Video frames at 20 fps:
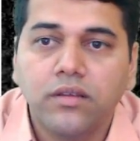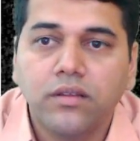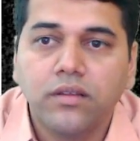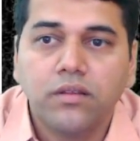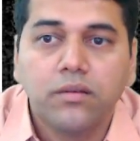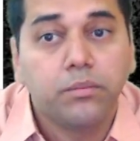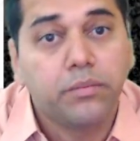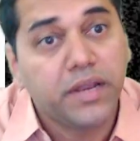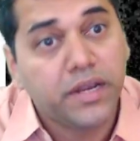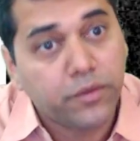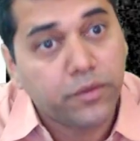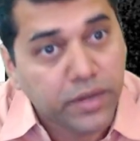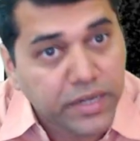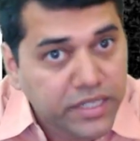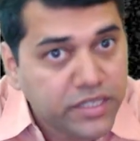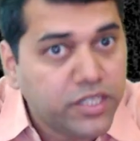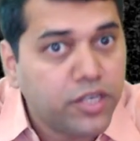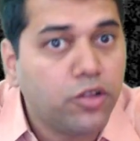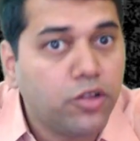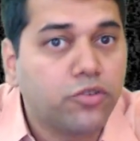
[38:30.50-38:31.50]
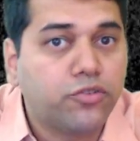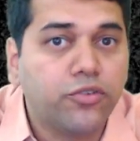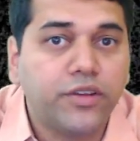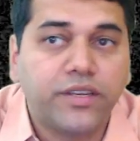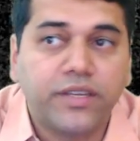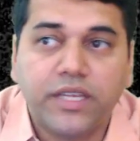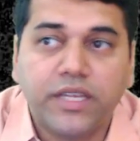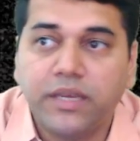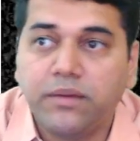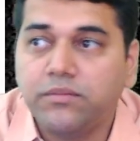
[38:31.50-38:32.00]
May 23 also
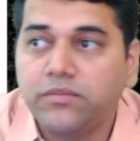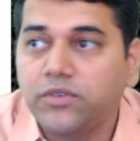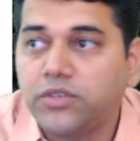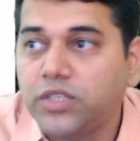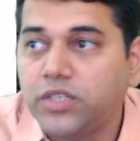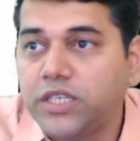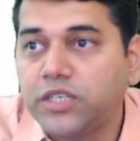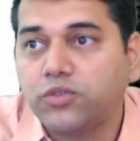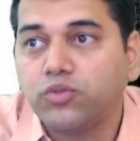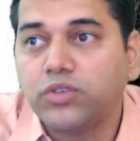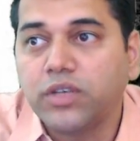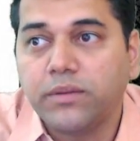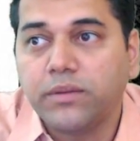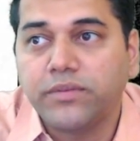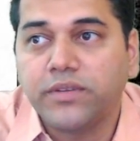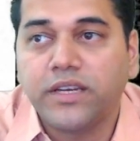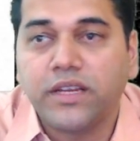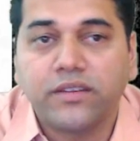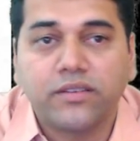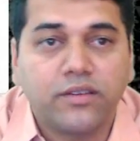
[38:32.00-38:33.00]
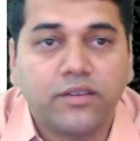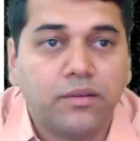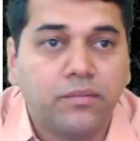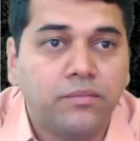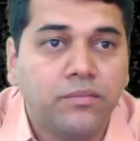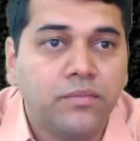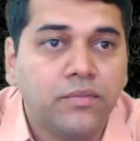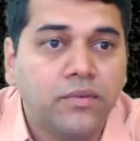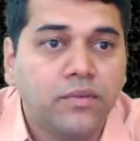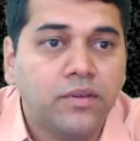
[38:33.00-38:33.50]
it came. See, 2 times it has come.
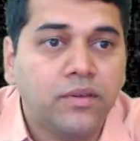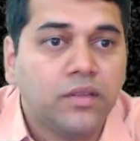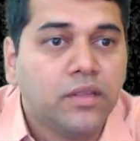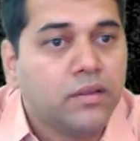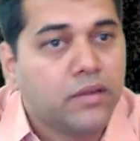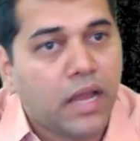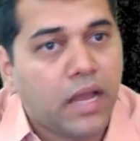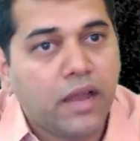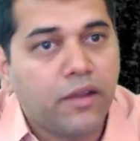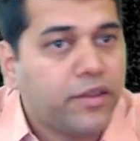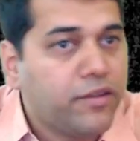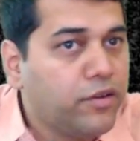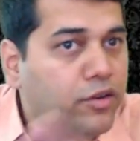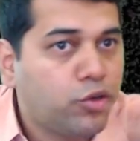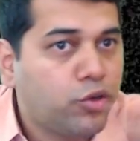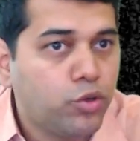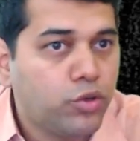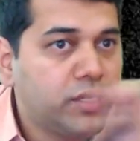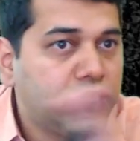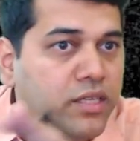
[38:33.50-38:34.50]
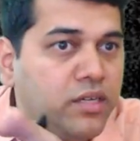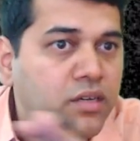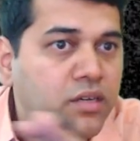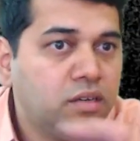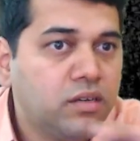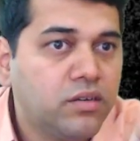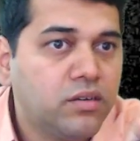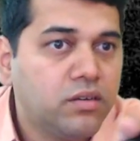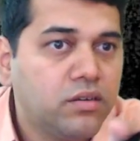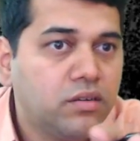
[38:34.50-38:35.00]
I have given together.
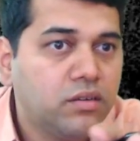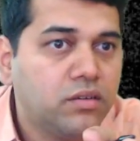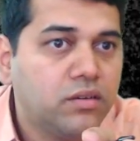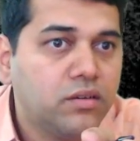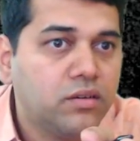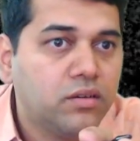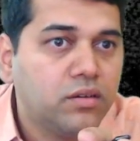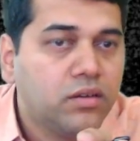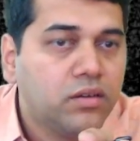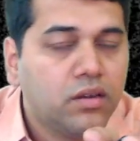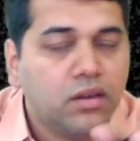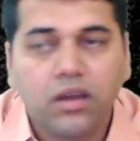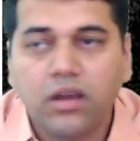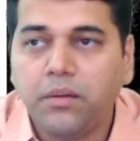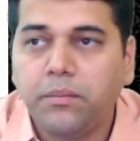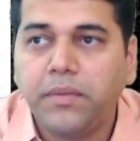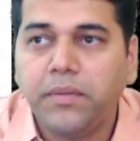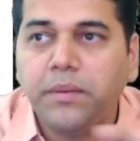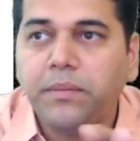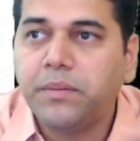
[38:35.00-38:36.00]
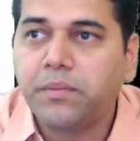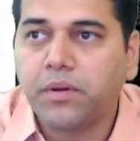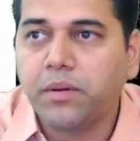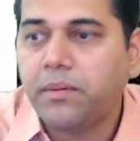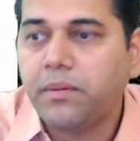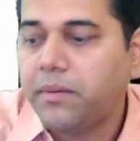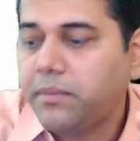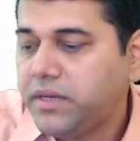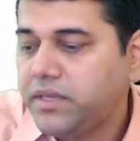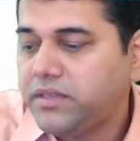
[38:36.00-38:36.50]
Maybe
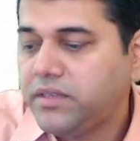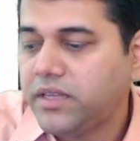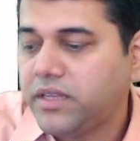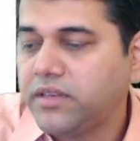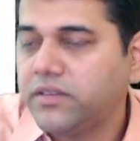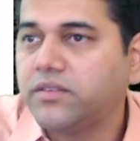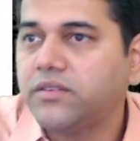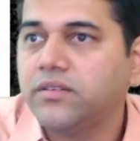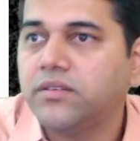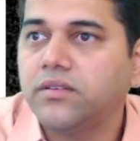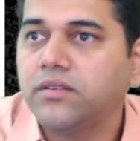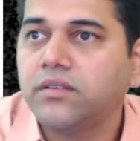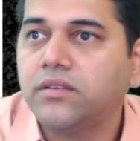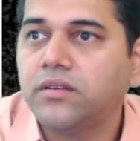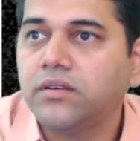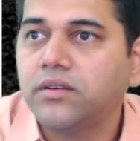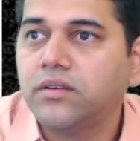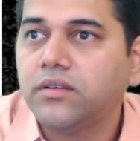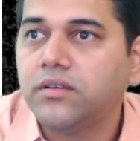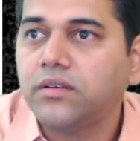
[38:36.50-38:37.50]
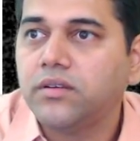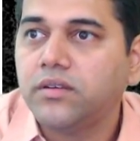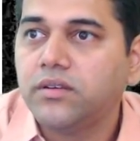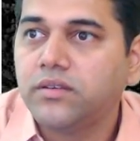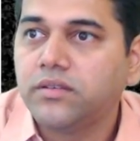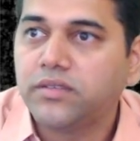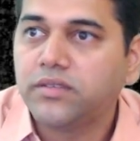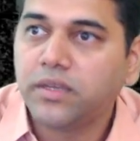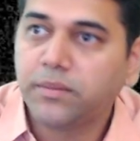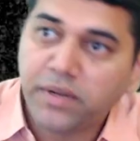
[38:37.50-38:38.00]
probably there is
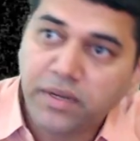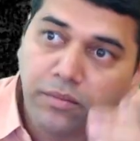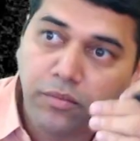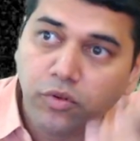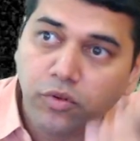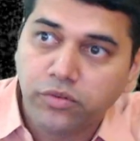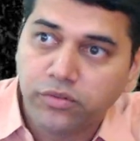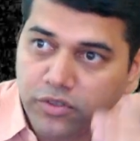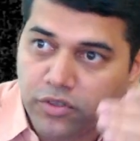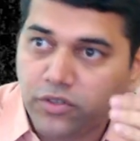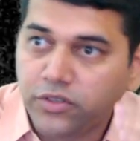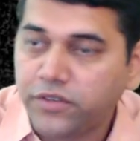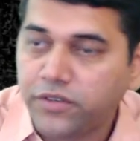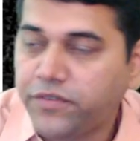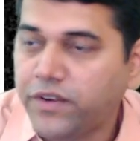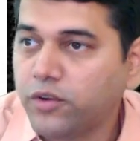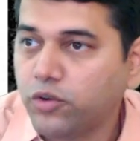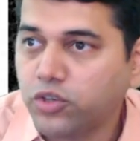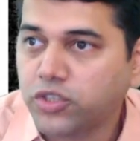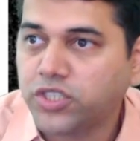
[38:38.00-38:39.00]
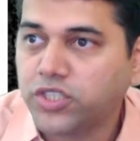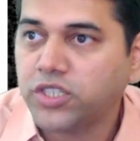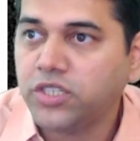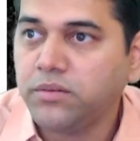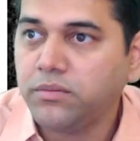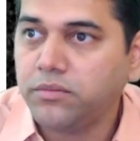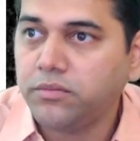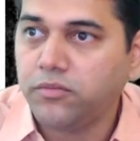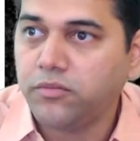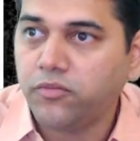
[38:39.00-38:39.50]
separate, no, different question,
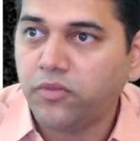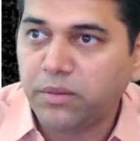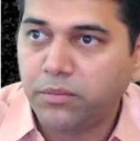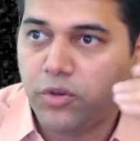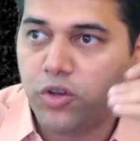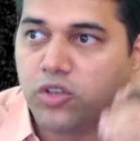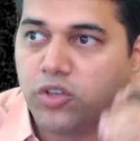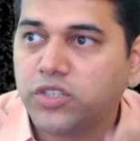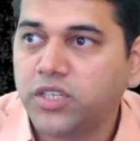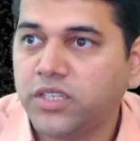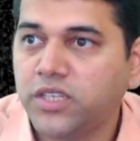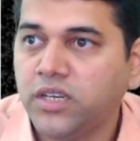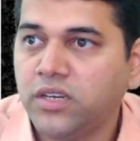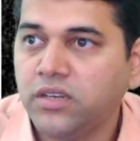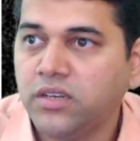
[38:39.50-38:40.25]
one below the other.